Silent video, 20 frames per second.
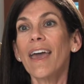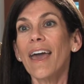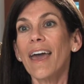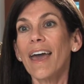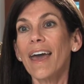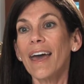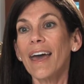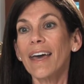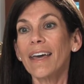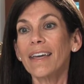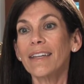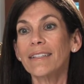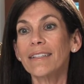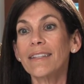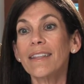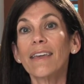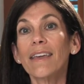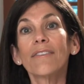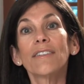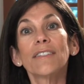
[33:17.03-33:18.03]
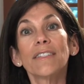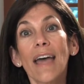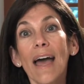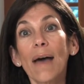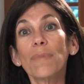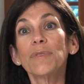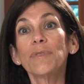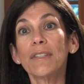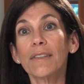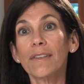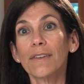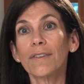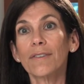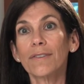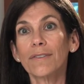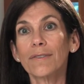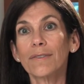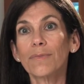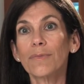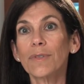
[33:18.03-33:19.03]
and they've adapted
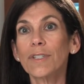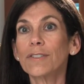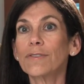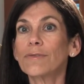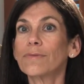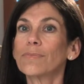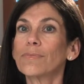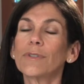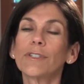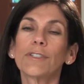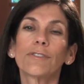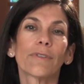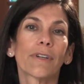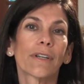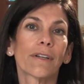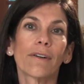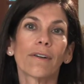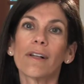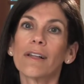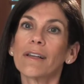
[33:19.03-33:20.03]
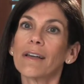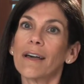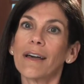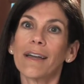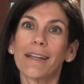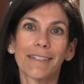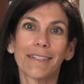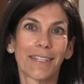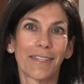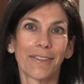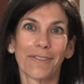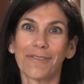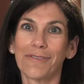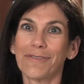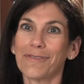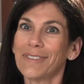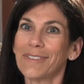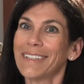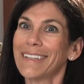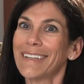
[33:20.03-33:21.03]
those. We drink all kinds of
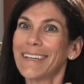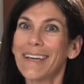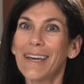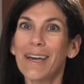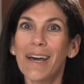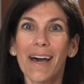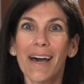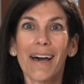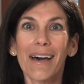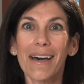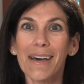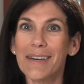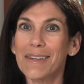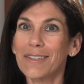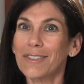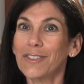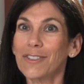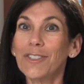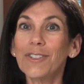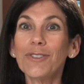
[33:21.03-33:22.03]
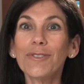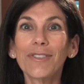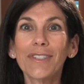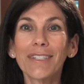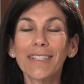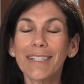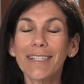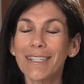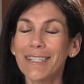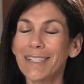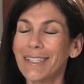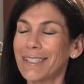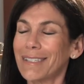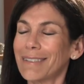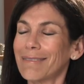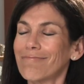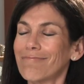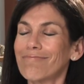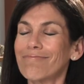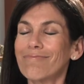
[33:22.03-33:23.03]
juices
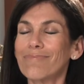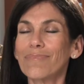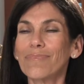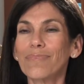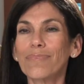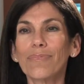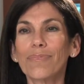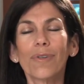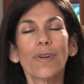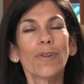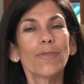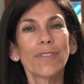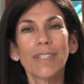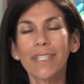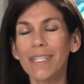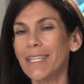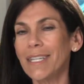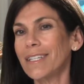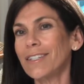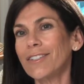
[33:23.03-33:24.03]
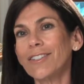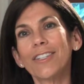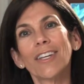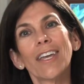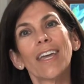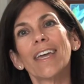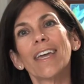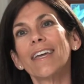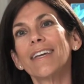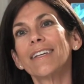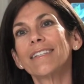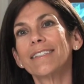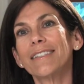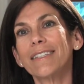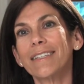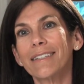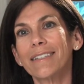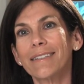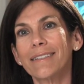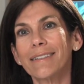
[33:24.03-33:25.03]
and protein shakes
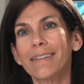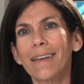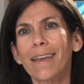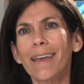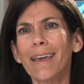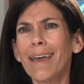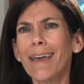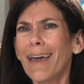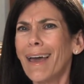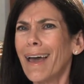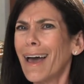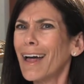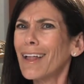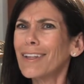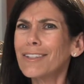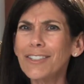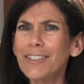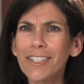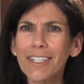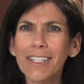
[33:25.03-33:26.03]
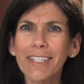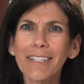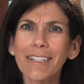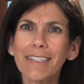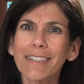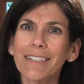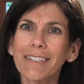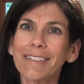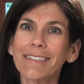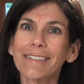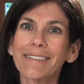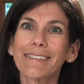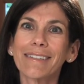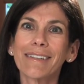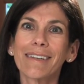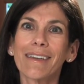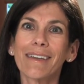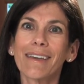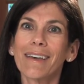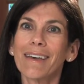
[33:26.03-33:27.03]
and algae, and
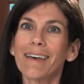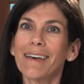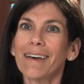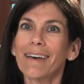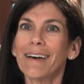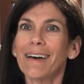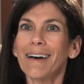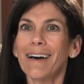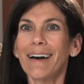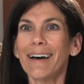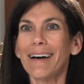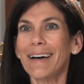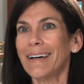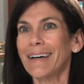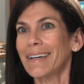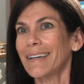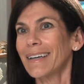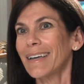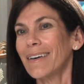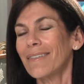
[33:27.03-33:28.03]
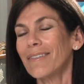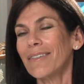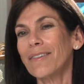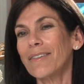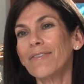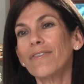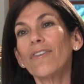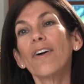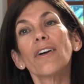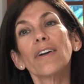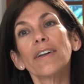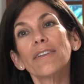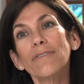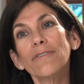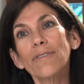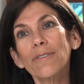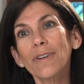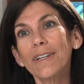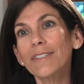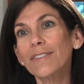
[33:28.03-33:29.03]
have a far
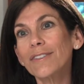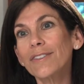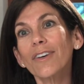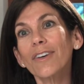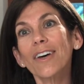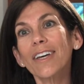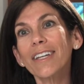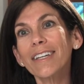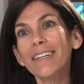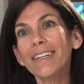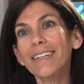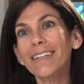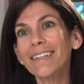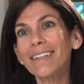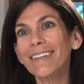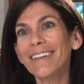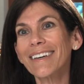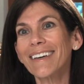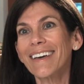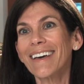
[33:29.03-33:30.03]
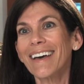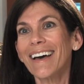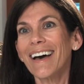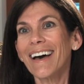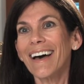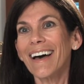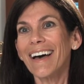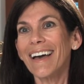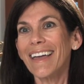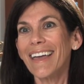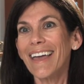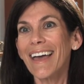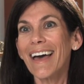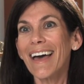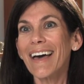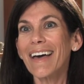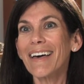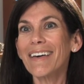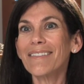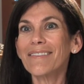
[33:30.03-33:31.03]
infrared sauna. I
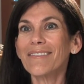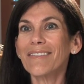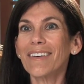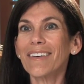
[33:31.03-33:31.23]
have